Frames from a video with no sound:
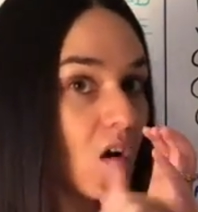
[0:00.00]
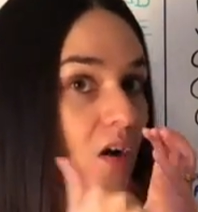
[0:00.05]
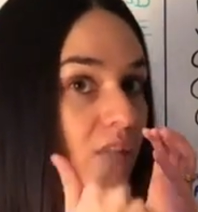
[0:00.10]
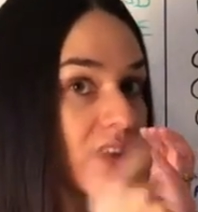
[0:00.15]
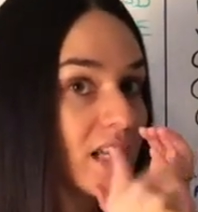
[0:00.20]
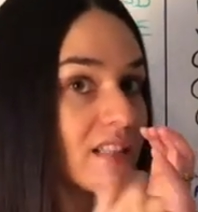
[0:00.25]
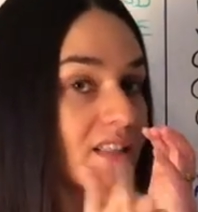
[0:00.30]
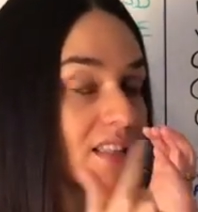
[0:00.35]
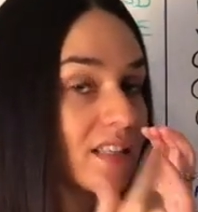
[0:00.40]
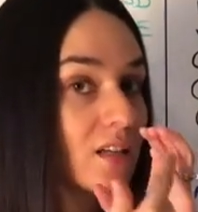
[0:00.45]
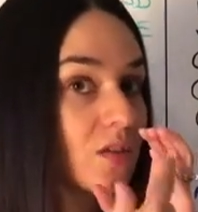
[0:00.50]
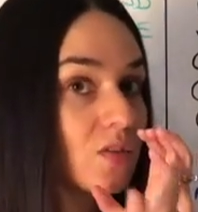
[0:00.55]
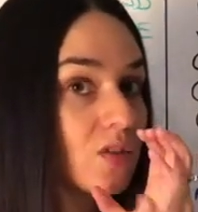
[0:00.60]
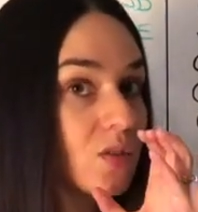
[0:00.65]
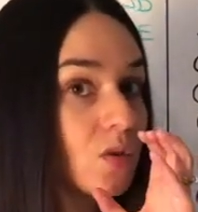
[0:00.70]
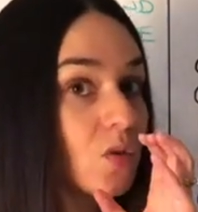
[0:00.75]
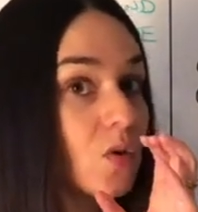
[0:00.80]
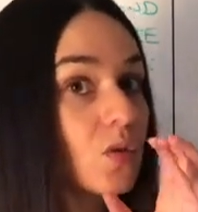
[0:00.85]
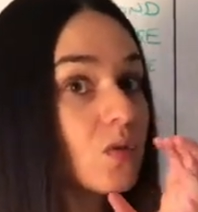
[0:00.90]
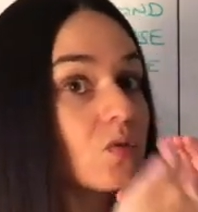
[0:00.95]
all that
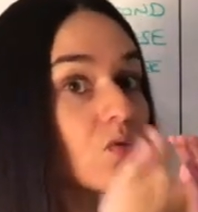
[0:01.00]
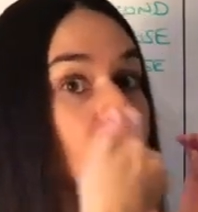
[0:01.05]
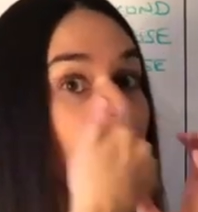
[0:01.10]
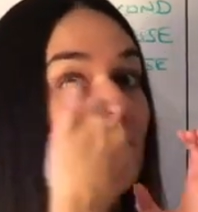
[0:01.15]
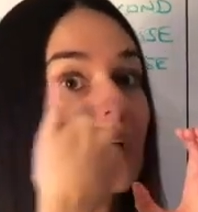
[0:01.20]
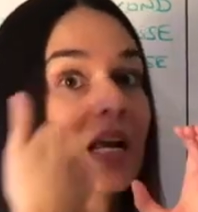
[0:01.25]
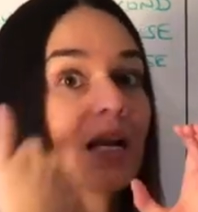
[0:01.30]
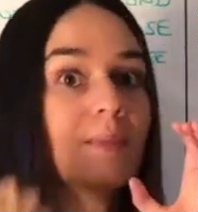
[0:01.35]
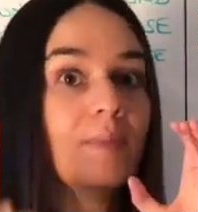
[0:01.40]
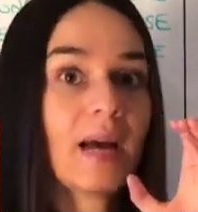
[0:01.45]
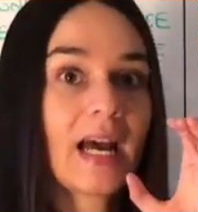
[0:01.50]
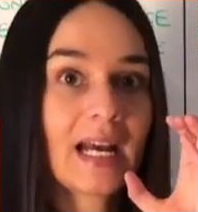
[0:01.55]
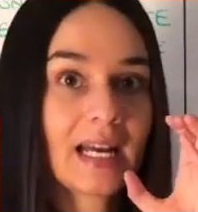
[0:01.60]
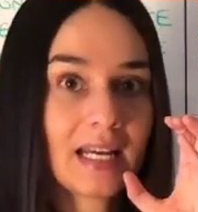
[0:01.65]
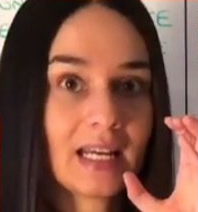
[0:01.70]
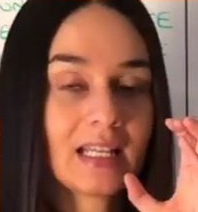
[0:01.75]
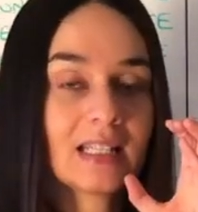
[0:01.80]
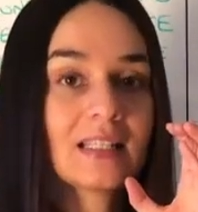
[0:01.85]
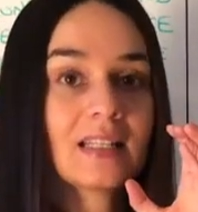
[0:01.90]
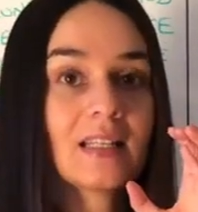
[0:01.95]
CO2 goes right
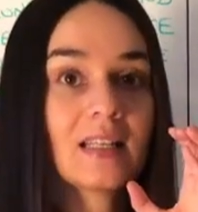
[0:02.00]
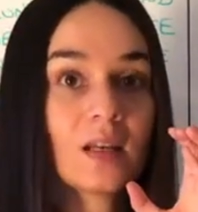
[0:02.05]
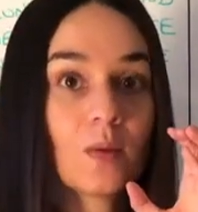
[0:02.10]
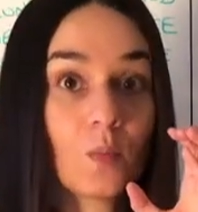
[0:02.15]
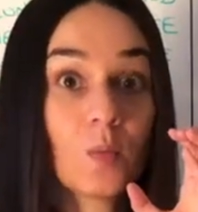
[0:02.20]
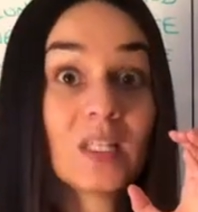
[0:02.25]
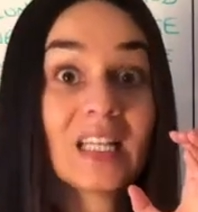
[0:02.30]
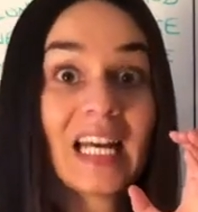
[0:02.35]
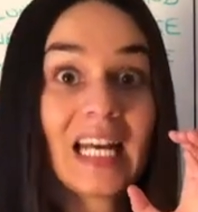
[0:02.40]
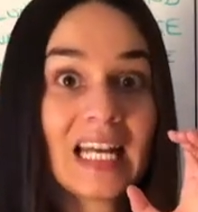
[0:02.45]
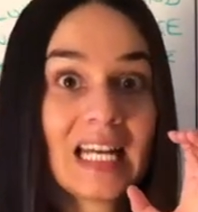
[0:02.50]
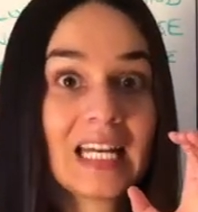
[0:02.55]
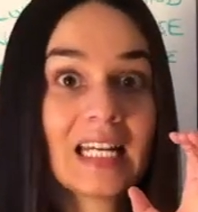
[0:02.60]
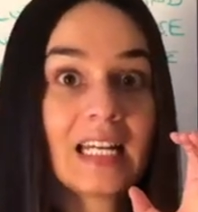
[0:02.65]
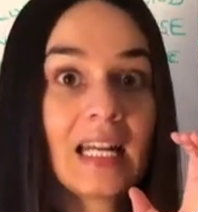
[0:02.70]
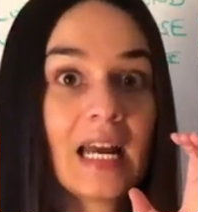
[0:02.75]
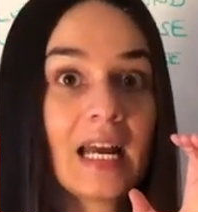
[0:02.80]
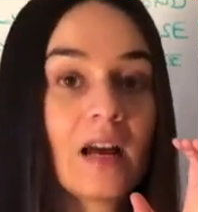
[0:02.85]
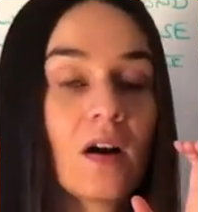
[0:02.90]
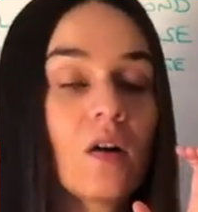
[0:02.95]
back into them when they
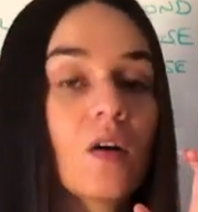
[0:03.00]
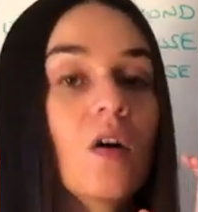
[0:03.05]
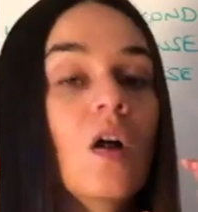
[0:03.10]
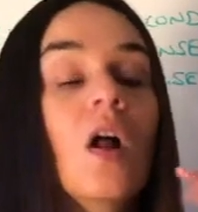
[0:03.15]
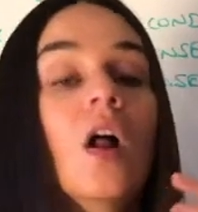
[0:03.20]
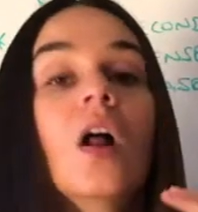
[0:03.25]
inhale.